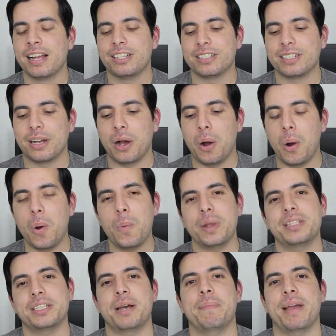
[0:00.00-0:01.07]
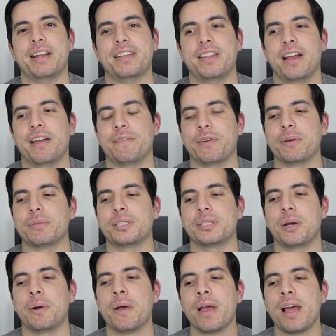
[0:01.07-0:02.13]
Just always come back to the iPhone.
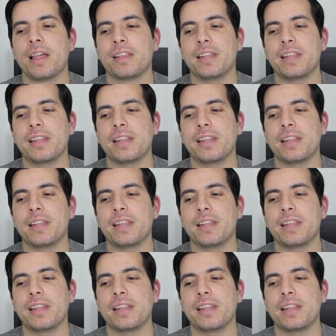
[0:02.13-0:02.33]
So